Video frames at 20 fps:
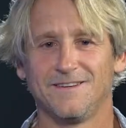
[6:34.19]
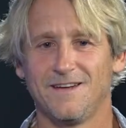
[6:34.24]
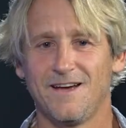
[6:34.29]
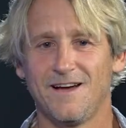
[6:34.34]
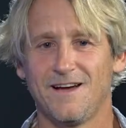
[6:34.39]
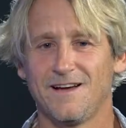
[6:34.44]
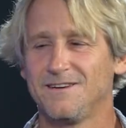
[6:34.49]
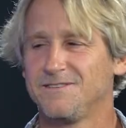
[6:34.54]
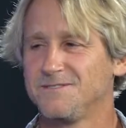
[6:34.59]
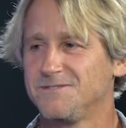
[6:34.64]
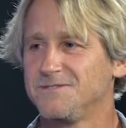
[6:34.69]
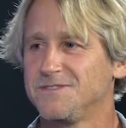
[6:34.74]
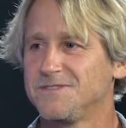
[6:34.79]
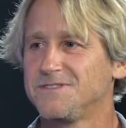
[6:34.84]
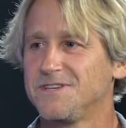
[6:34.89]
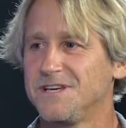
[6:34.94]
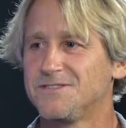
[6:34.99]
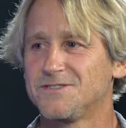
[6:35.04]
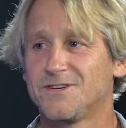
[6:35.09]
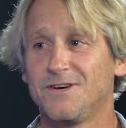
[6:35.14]
yeah,
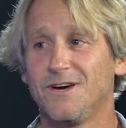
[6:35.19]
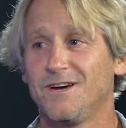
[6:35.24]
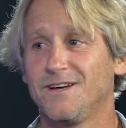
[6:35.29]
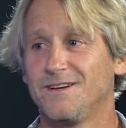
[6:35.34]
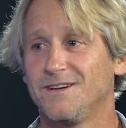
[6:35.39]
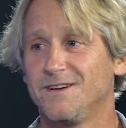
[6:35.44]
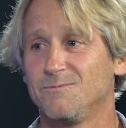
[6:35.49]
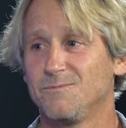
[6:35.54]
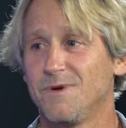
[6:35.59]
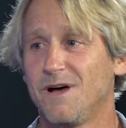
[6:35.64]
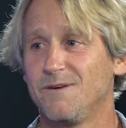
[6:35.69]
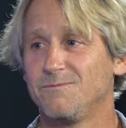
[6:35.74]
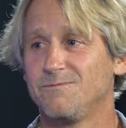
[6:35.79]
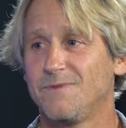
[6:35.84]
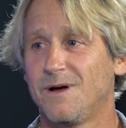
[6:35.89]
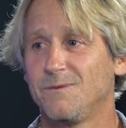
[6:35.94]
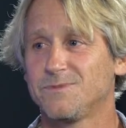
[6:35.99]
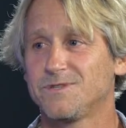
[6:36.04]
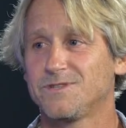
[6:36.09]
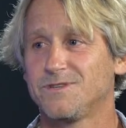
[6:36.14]
it's it's good. I'm I'm,
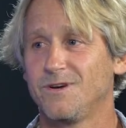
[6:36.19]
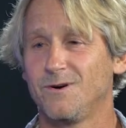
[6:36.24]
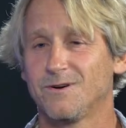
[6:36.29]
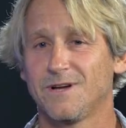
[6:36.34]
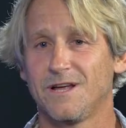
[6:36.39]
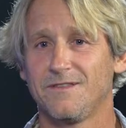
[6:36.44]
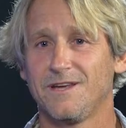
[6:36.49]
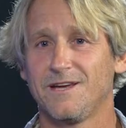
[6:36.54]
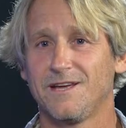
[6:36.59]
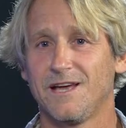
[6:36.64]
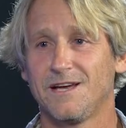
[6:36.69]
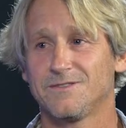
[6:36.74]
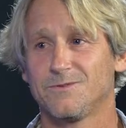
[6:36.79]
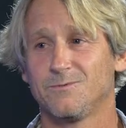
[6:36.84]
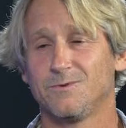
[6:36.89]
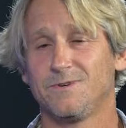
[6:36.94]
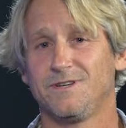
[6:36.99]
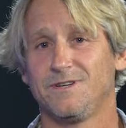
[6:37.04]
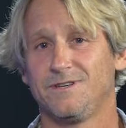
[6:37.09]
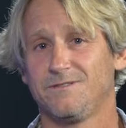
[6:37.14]
I'm stoked. I think it has
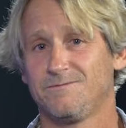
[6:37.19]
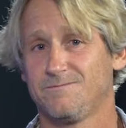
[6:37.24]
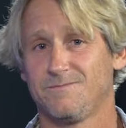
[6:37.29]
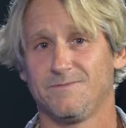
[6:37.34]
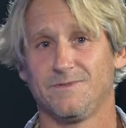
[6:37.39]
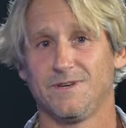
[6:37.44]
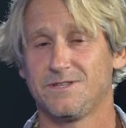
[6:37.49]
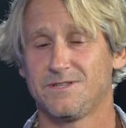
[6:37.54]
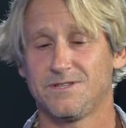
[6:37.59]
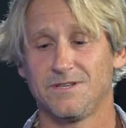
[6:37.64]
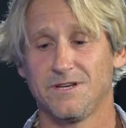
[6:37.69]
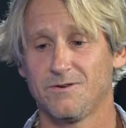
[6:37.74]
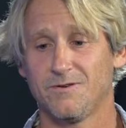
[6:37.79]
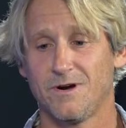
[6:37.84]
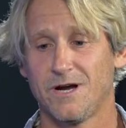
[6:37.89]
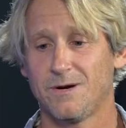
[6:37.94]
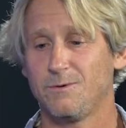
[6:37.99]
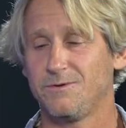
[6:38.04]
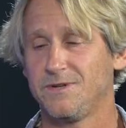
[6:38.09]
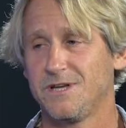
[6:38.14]
a really it's an
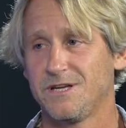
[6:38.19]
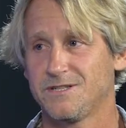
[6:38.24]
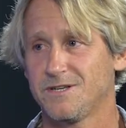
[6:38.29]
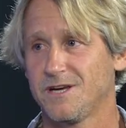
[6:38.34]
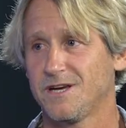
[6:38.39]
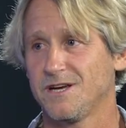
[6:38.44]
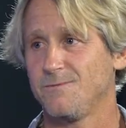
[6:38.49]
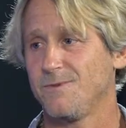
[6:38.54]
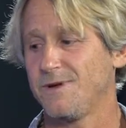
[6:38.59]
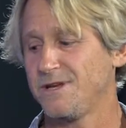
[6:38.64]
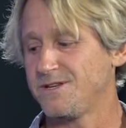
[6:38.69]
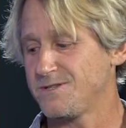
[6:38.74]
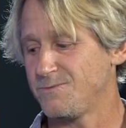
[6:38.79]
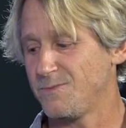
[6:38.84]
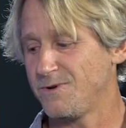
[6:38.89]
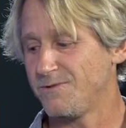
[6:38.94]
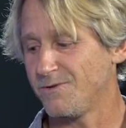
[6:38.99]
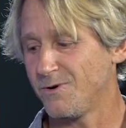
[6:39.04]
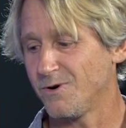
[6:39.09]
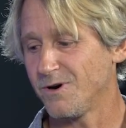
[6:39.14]
incredible niche, like I
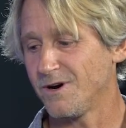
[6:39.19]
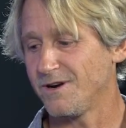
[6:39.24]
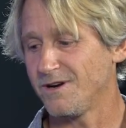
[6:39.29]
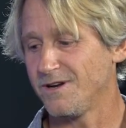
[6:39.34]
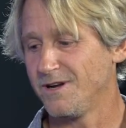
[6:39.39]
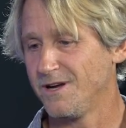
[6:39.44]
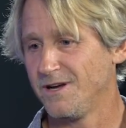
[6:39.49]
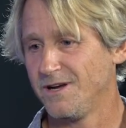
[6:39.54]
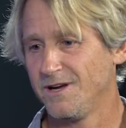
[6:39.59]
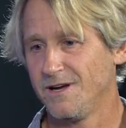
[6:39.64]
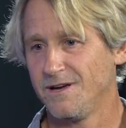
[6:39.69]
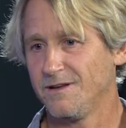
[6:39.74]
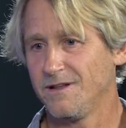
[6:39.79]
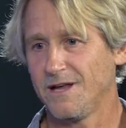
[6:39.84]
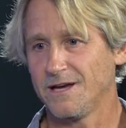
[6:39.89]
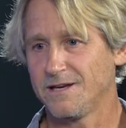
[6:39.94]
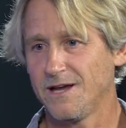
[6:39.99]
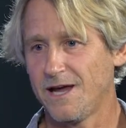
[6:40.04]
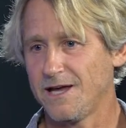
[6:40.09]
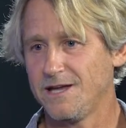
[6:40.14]
mentioned before, and
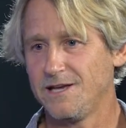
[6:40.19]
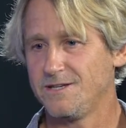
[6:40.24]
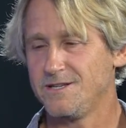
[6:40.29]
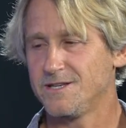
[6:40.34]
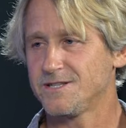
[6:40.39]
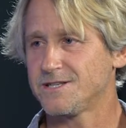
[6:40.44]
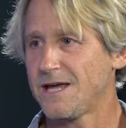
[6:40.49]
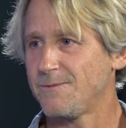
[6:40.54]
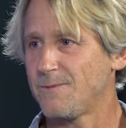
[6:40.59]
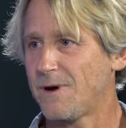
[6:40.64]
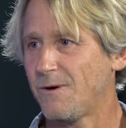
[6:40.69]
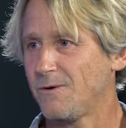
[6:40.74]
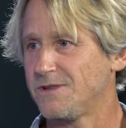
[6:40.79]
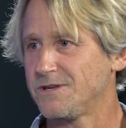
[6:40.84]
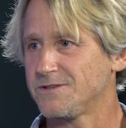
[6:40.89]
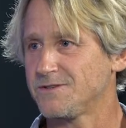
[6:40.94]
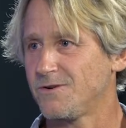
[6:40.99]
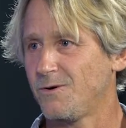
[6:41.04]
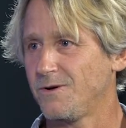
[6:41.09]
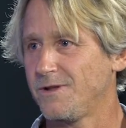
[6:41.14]
like Nike just came out with
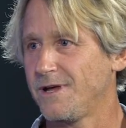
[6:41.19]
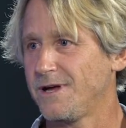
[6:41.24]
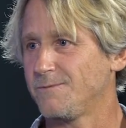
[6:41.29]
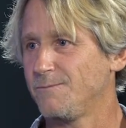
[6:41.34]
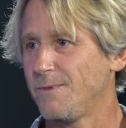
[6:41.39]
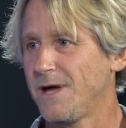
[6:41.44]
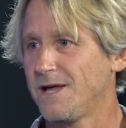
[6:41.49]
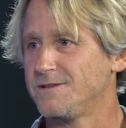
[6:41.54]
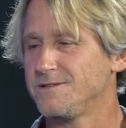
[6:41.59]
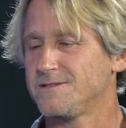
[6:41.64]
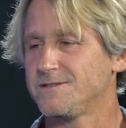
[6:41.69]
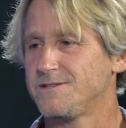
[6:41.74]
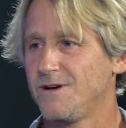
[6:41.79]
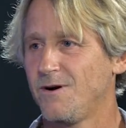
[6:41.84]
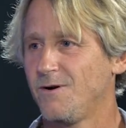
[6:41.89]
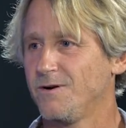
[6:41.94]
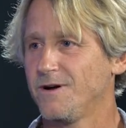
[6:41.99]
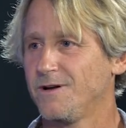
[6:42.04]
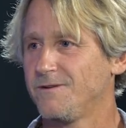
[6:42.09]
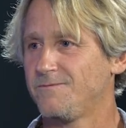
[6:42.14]
this whole like men's
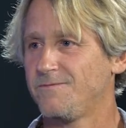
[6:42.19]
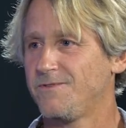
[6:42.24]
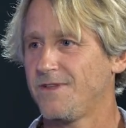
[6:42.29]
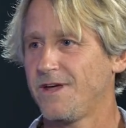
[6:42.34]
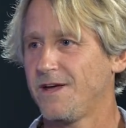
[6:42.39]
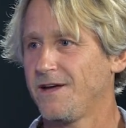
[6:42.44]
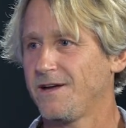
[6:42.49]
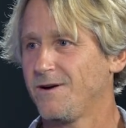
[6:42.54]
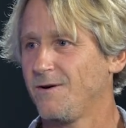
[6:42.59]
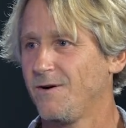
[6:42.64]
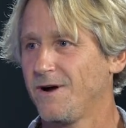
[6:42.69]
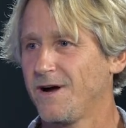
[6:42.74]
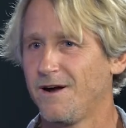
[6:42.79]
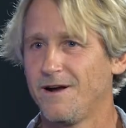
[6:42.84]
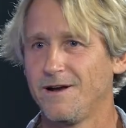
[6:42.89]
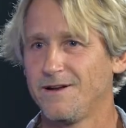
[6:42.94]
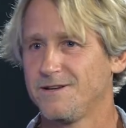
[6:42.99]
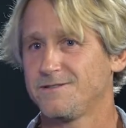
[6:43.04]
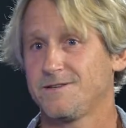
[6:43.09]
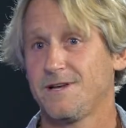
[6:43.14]
yoga thing going
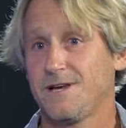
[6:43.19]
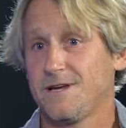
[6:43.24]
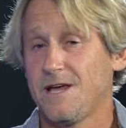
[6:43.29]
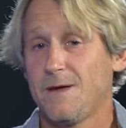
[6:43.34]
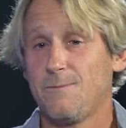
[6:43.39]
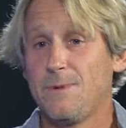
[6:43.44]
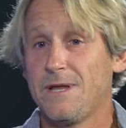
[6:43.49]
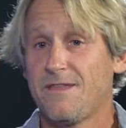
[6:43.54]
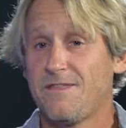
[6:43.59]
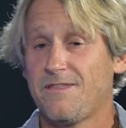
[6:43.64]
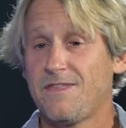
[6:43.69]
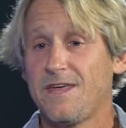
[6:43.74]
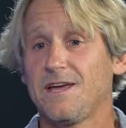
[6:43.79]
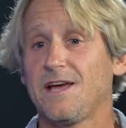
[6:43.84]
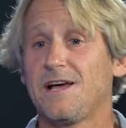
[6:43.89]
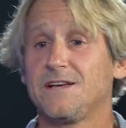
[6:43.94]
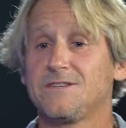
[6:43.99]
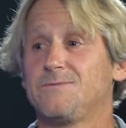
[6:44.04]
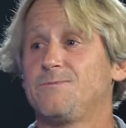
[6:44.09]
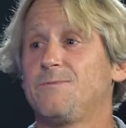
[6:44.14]
on. It's like I mean the thing
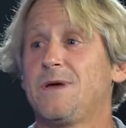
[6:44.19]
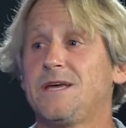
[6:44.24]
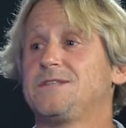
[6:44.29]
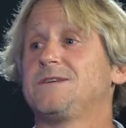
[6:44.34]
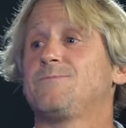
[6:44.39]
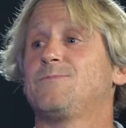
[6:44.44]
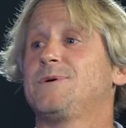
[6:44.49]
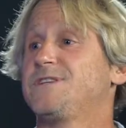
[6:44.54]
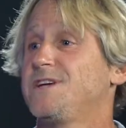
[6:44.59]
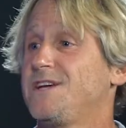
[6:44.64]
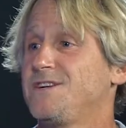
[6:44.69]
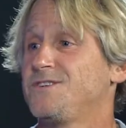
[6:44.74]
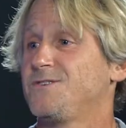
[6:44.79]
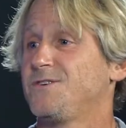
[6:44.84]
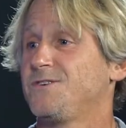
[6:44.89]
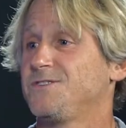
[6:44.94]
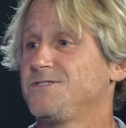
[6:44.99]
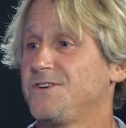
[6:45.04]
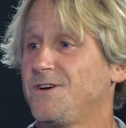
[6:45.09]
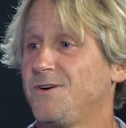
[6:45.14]
has amazing
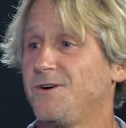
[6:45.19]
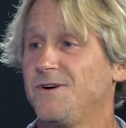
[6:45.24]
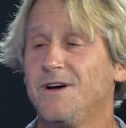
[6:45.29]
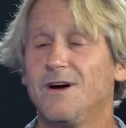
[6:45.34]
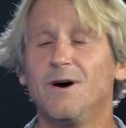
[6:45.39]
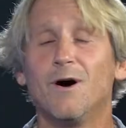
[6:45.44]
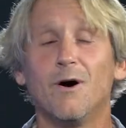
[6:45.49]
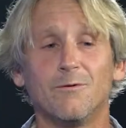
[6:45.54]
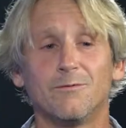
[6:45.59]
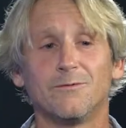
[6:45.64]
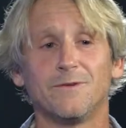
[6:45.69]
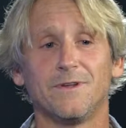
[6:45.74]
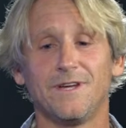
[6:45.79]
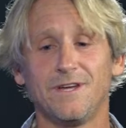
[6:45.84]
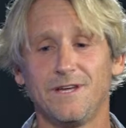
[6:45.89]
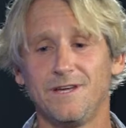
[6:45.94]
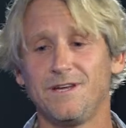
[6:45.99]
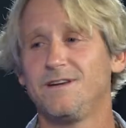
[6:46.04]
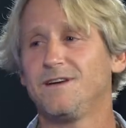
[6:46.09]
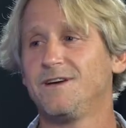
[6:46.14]
potential. So
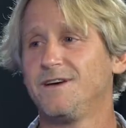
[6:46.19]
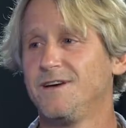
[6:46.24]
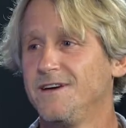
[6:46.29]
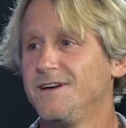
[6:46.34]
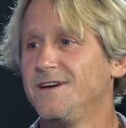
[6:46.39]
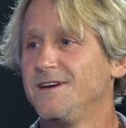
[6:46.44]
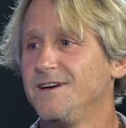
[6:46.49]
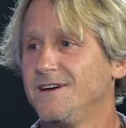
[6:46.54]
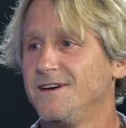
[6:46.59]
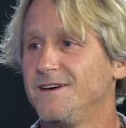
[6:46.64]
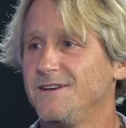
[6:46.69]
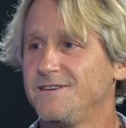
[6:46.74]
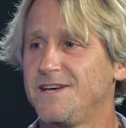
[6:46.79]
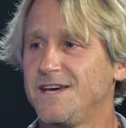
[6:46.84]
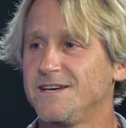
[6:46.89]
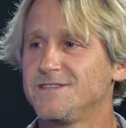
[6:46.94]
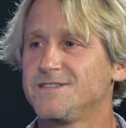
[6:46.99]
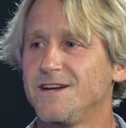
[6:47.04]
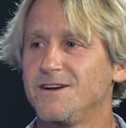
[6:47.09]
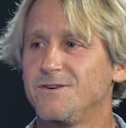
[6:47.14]
hopefully he he
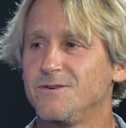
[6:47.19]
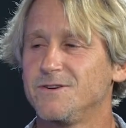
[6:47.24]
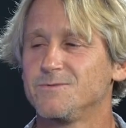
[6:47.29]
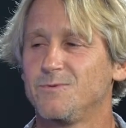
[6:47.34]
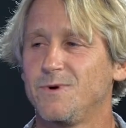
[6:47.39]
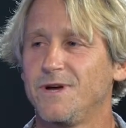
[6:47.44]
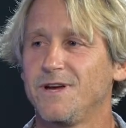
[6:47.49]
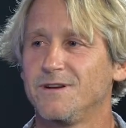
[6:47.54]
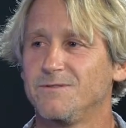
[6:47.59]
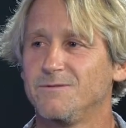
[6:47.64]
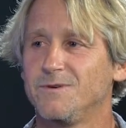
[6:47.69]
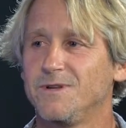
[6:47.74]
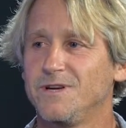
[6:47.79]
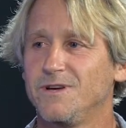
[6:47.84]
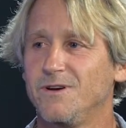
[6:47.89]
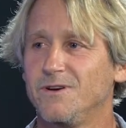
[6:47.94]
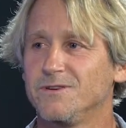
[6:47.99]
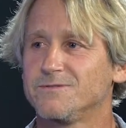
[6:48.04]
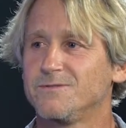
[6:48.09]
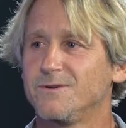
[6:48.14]
takes it under his wing and really
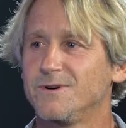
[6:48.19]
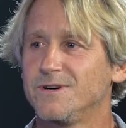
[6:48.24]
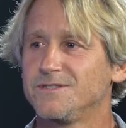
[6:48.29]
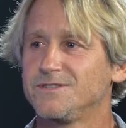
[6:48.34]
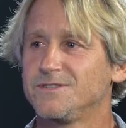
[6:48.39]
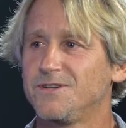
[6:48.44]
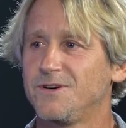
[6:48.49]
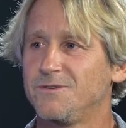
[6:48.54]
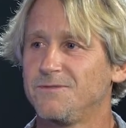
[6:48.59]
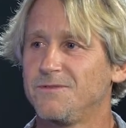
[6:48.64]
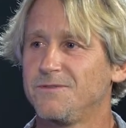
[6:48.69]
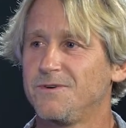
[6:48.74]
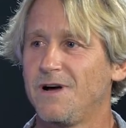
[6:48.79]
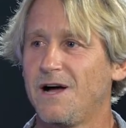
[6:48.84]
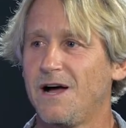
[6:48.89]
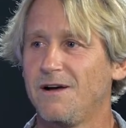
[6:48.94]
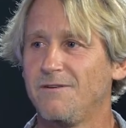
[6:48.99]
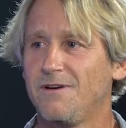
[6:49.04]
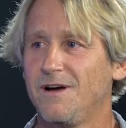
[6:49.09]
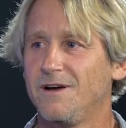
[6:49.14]
goes for it. So they
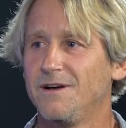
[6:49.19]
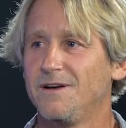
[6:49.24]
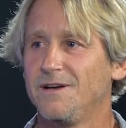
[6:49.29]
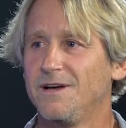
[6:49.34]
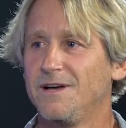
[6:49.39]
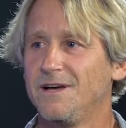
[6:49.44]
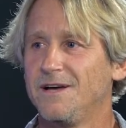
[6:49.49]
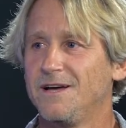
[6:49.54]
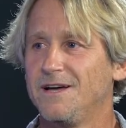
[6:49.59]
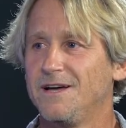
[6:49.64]
should have just bought you